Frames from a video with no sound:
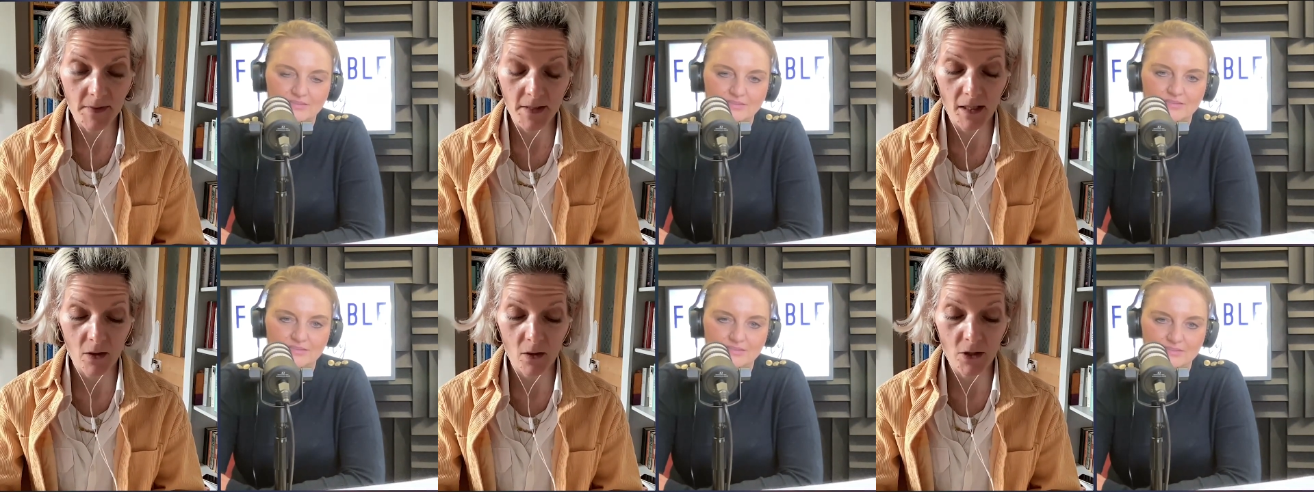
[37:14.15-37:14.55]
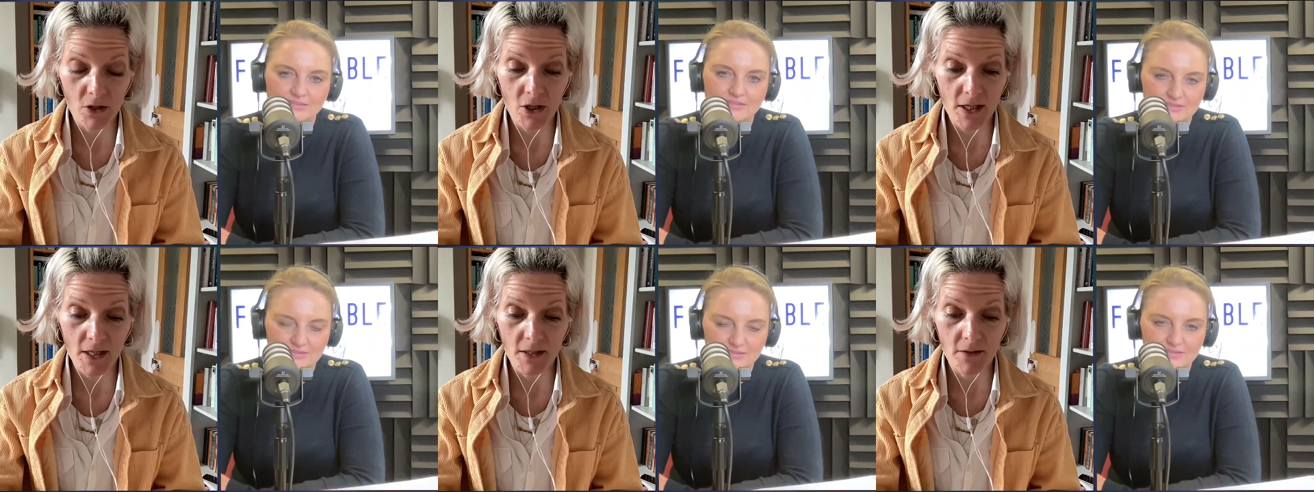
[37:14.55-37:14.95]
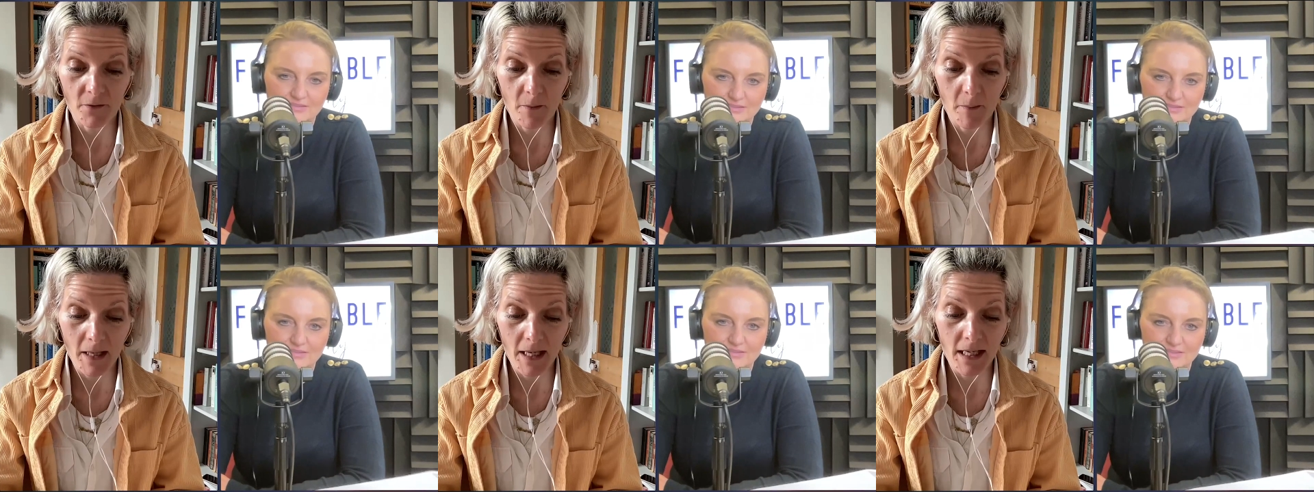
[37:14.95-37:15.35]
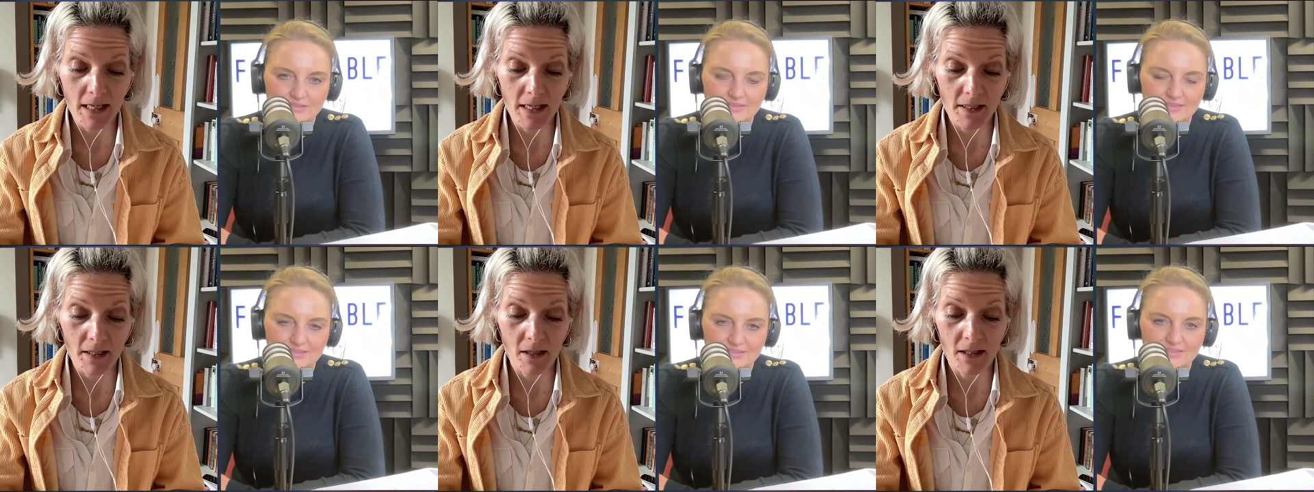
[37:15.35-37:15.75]
Speaker 1: psychologist for me
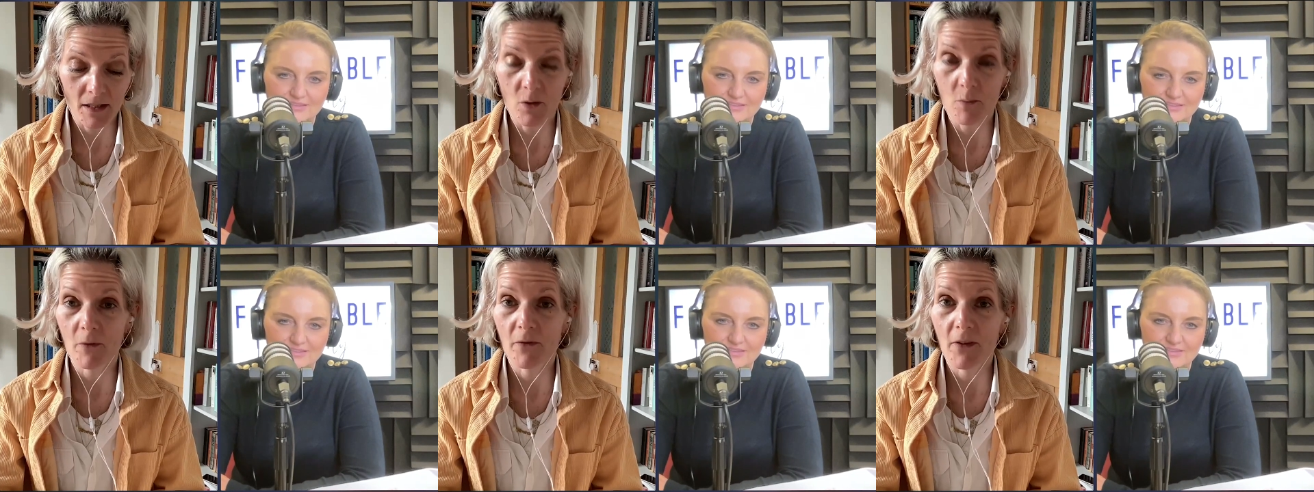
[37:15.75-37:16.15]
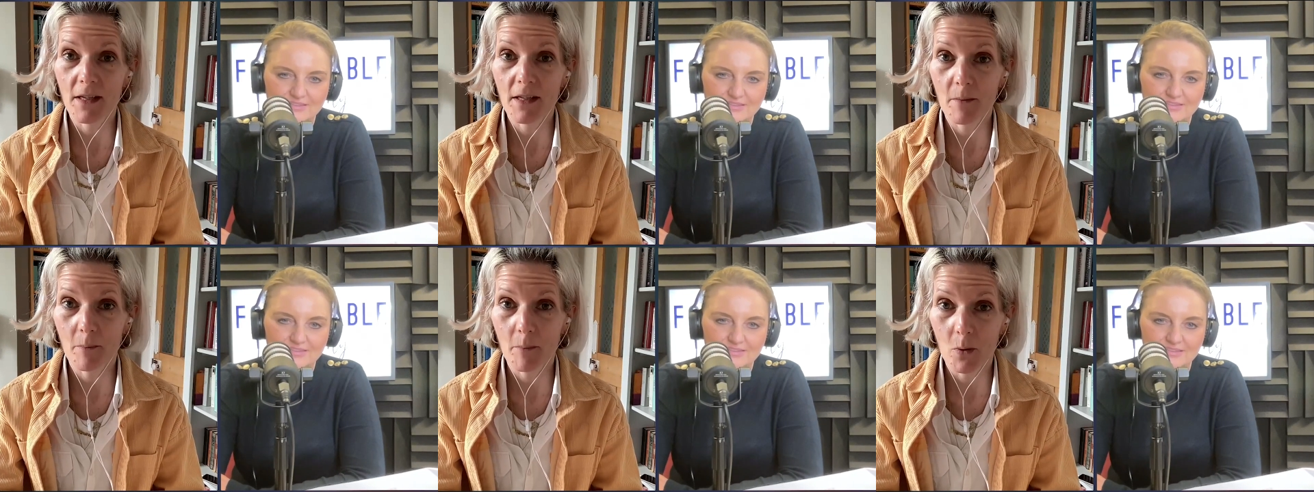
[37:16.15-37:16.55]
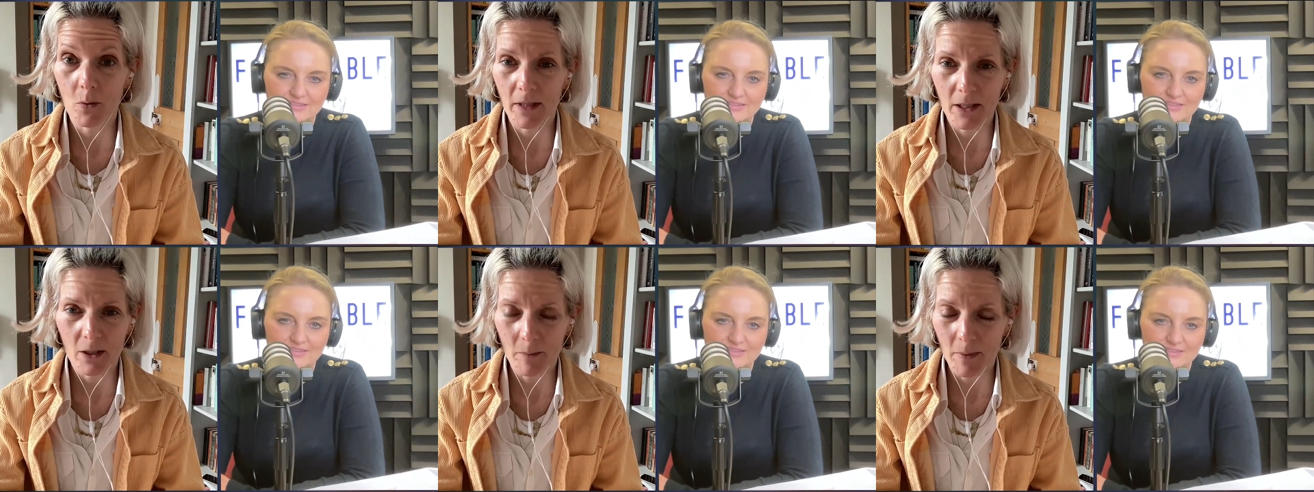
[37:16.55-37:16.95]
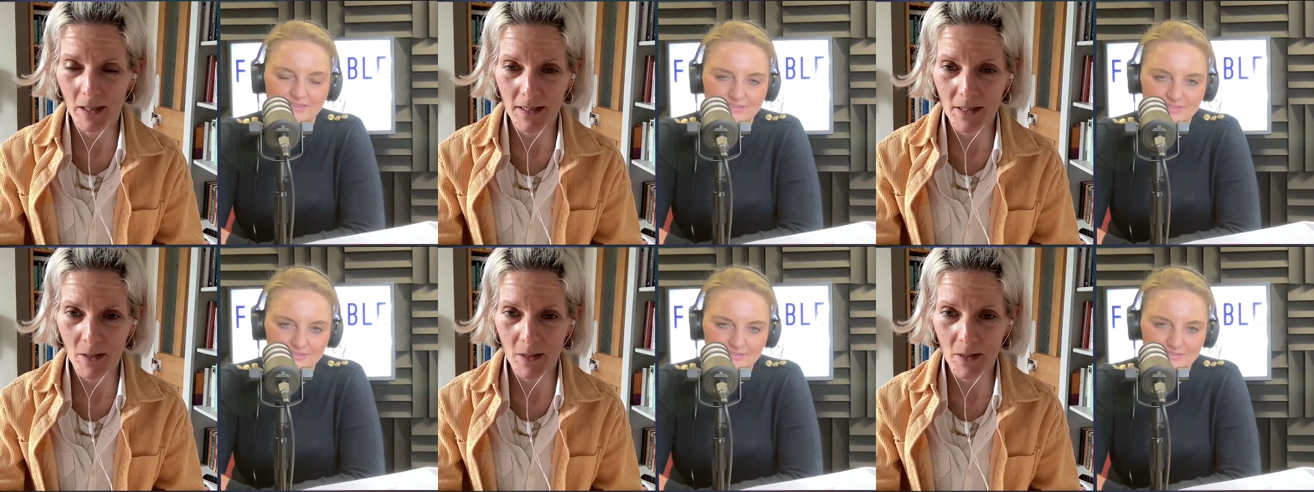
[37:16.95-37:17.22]
is a guy called Professor Paul Gilbert.